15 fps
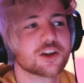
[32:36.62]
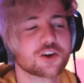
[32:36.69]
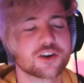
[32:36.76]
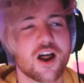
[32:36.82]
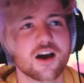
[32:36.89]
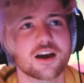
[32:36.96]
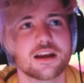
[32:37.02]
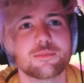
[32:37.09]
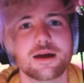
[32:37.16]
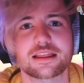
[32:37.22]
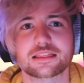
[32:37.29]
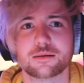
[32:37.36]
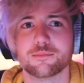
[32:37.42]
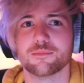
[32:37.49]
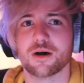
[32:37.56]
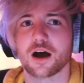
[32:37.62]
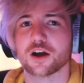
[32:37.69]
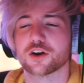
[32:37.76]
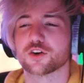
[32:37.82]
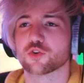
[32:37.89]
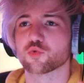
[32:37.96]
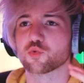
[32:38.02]
you're not going to make them
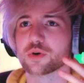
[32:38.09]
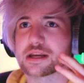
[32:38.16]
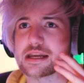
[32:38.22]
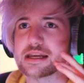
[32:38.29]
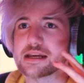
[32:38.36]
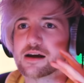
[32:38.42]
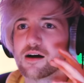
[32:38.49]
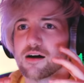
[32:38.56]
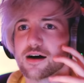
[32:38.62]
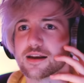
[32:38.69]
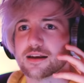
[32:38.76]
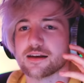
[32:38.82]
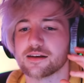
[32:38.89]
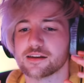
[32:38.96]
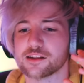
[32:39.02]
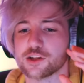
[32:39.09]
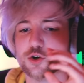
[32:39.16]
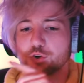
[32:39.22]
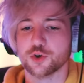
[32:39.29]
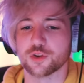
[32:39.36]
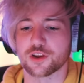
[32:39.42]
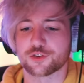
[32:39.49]
agree on
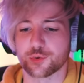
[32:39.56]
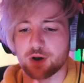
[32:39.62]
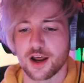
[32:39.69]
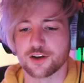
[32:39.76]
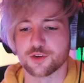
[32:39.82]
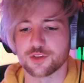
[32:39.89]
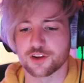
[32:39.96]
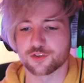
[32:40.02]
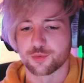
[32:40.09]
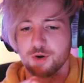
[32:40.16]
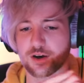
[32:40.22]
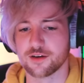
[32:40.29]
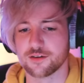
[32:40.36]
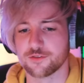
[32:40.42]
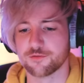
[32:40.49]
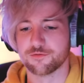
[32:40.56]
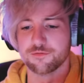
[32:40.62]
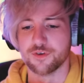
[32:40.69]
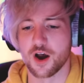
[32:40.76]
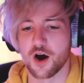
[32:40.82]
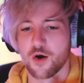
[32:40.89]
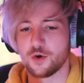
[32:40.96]
you do this one, I do this one.
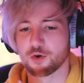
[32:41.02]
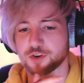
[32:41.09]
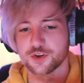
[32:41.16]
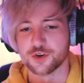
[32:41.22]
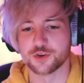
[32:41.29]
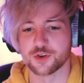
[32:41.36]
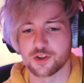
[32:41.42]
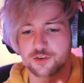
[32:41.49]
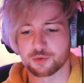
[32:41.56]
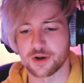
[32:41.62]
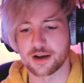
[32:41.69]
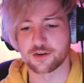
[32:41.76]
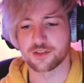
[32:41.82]
No, you do this one, I do